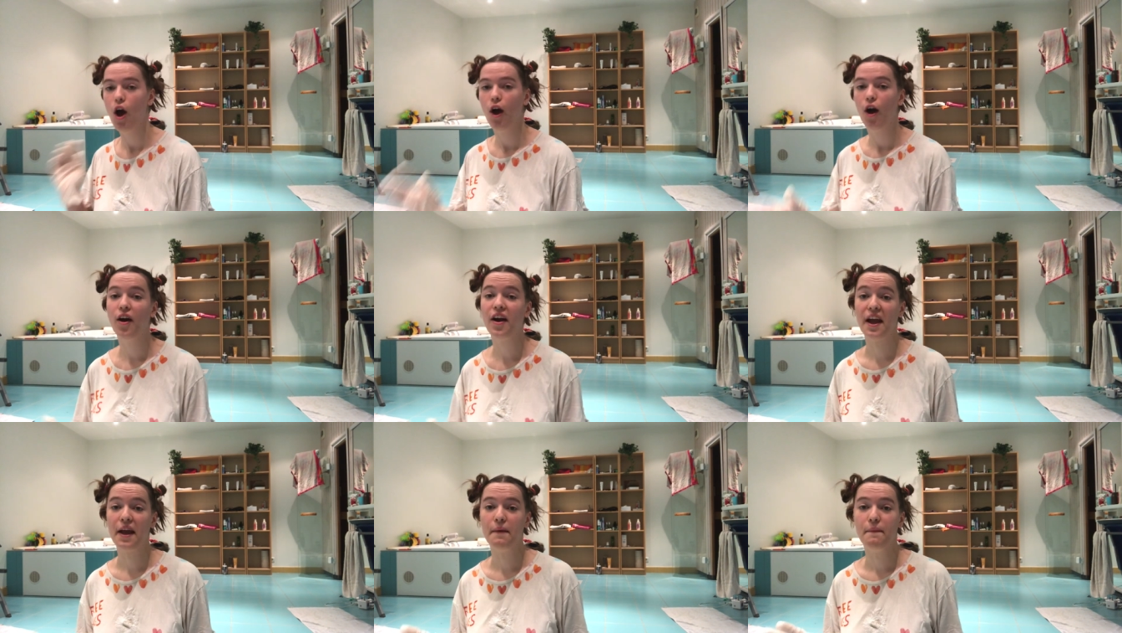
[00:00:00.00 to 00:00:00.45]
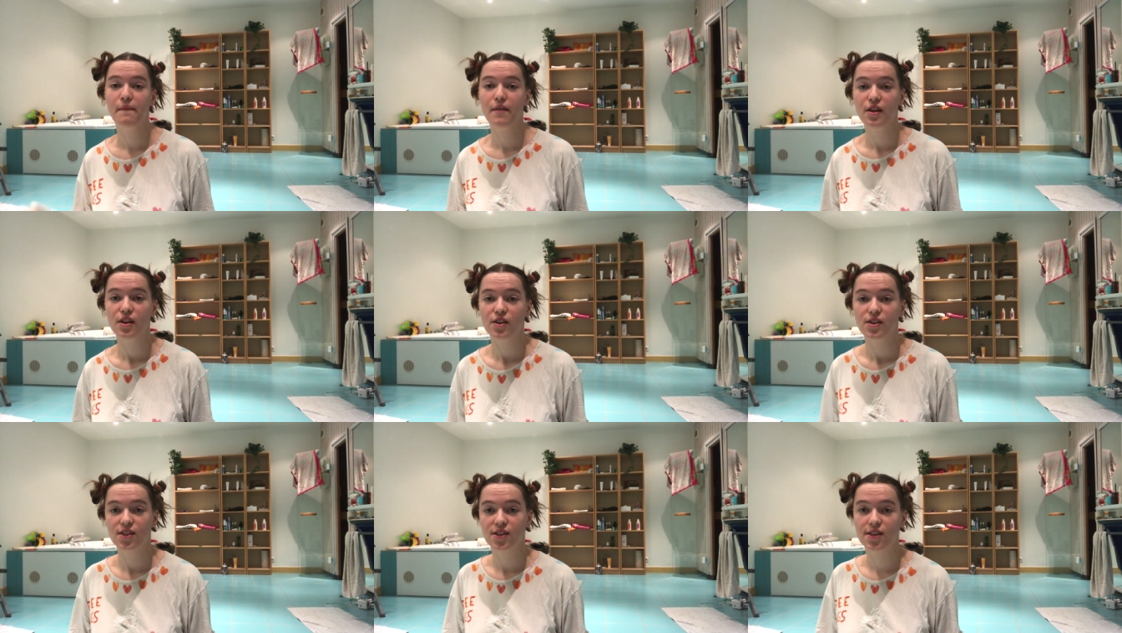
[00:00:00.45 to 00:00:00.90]
Okay,
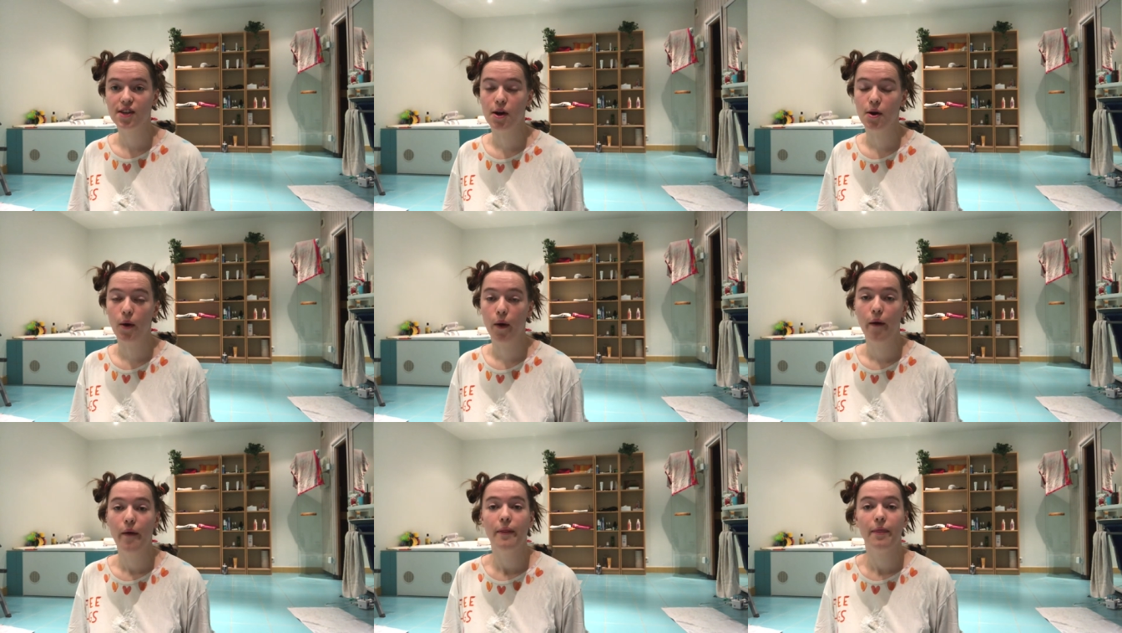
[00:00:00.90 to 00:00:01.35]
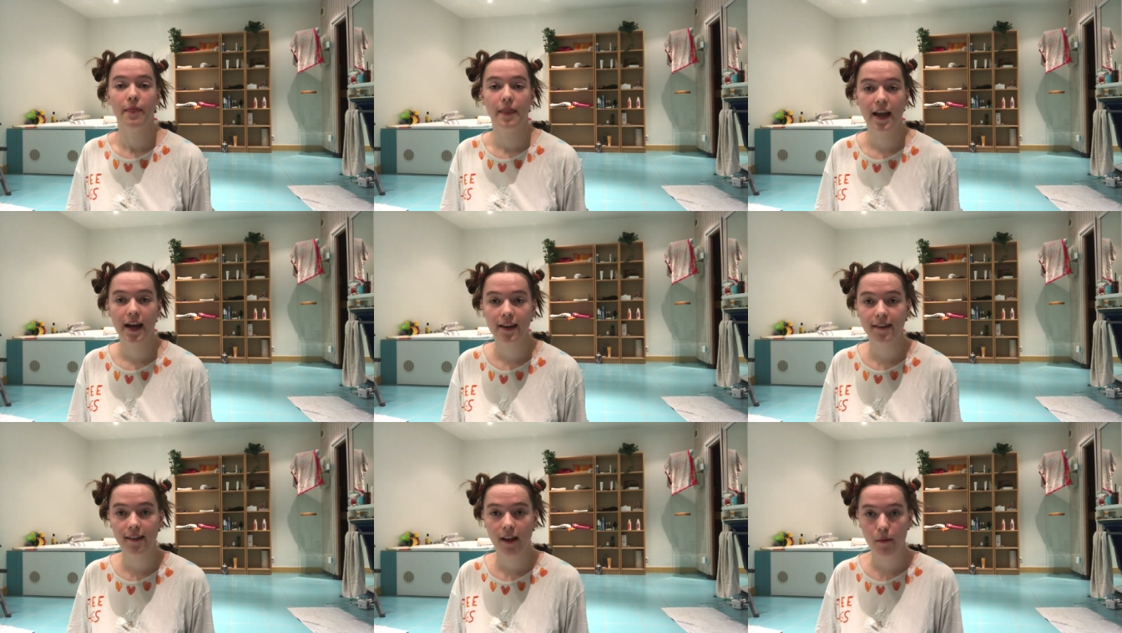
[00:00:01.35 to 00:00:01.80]
so
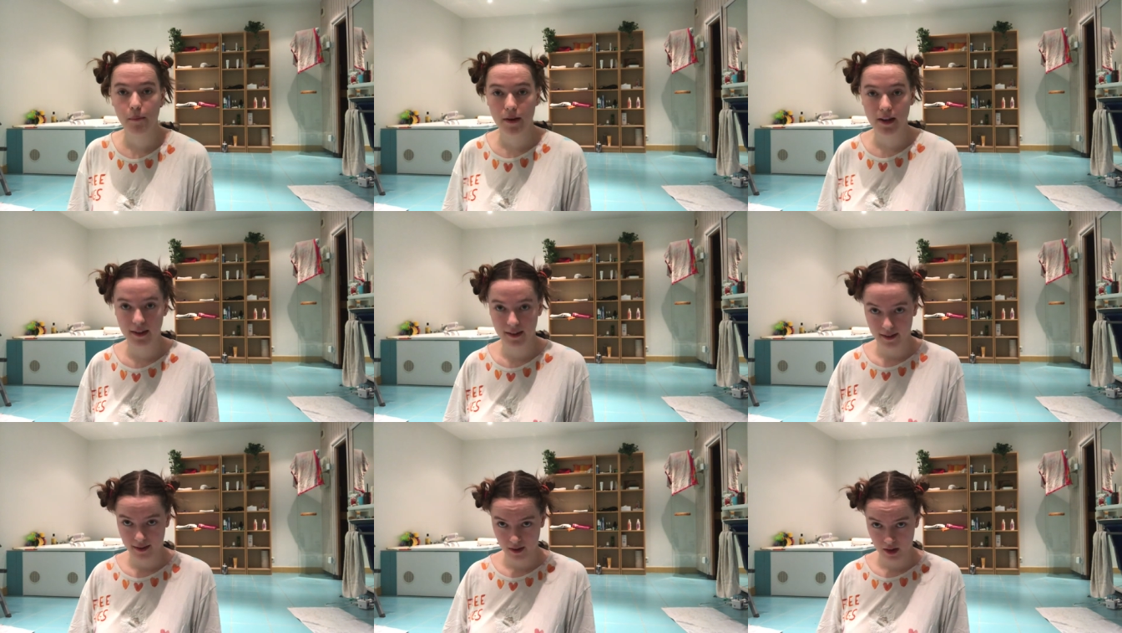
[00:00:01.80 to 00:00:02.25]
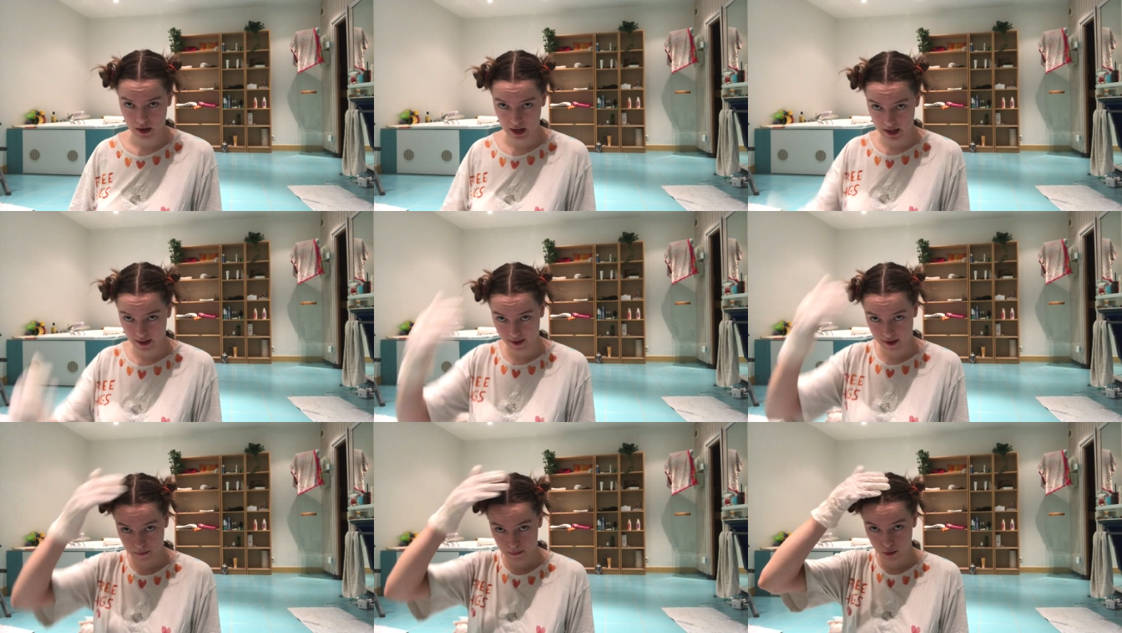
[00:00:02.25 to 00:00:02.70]
next up is
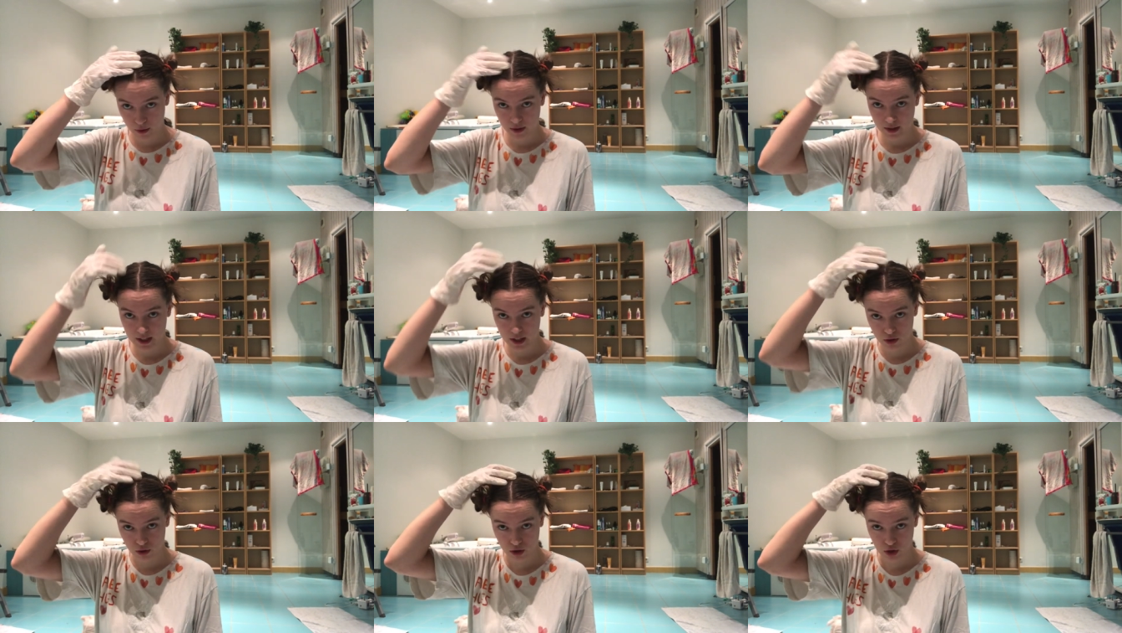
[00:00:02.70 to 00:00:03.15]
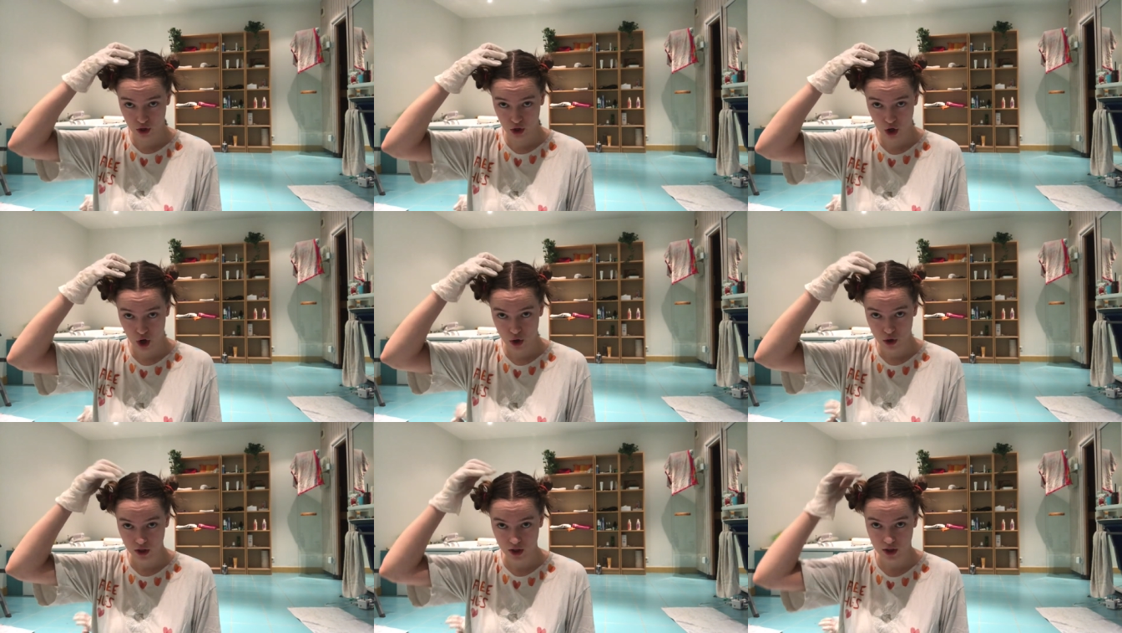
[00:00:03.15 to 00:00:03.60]
it's important that you
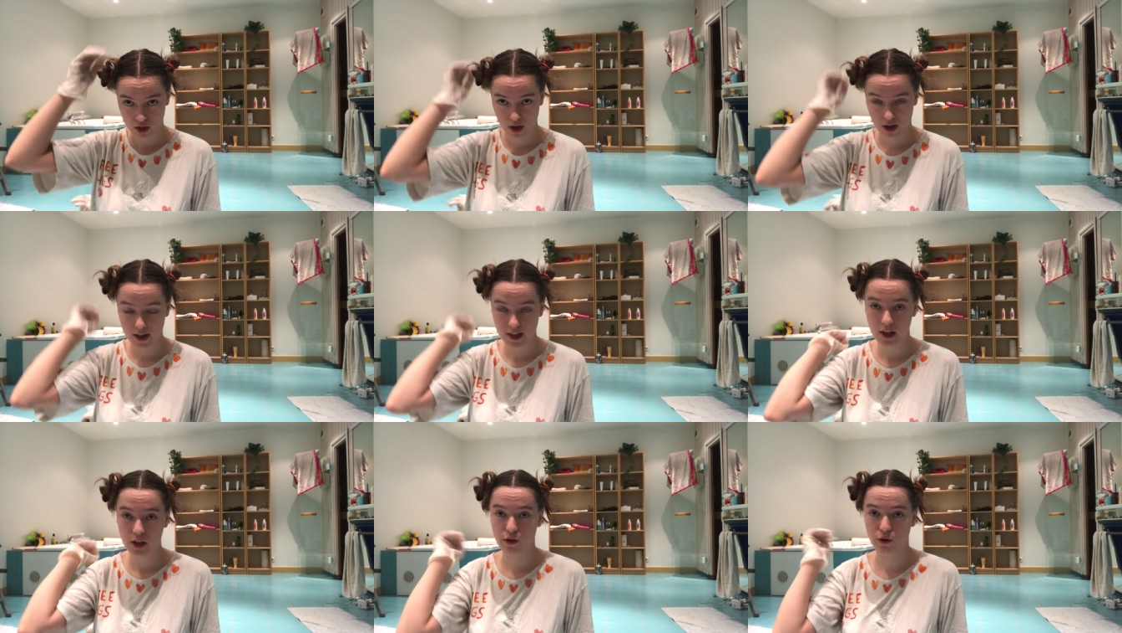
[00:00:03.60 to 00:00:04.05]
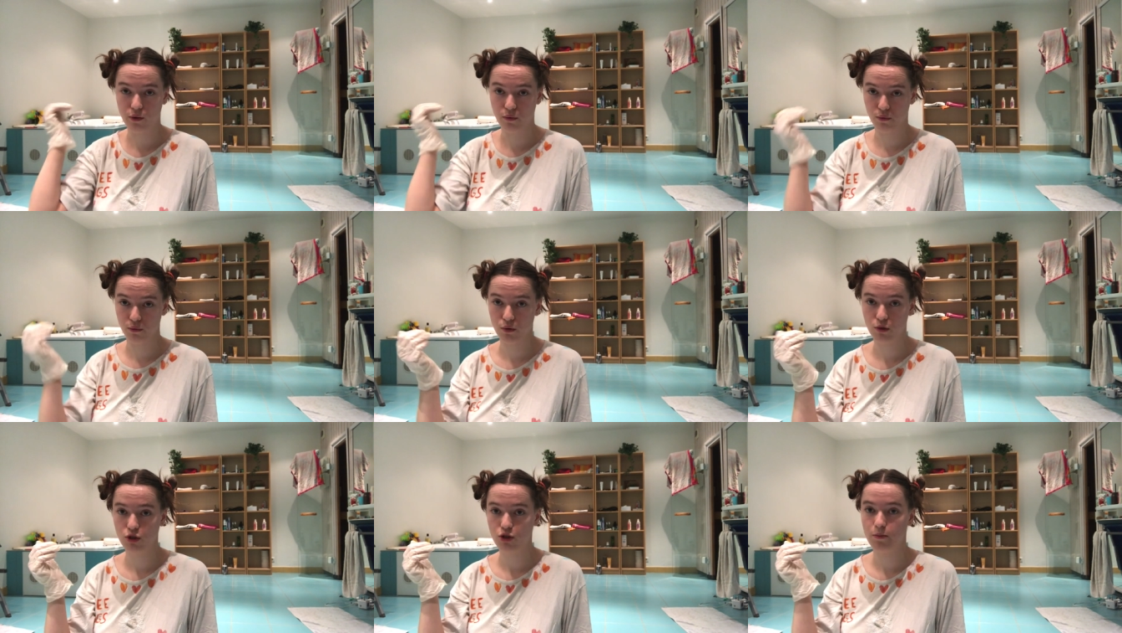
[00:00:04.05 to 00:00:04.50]
don't start at your
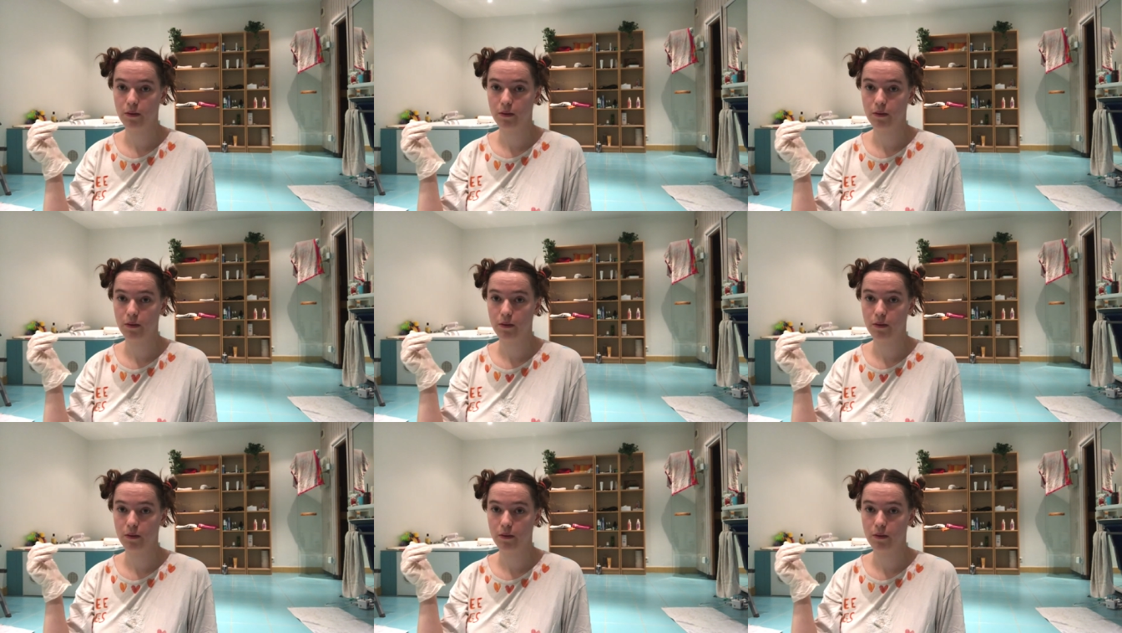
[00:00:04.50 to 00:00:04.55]
roots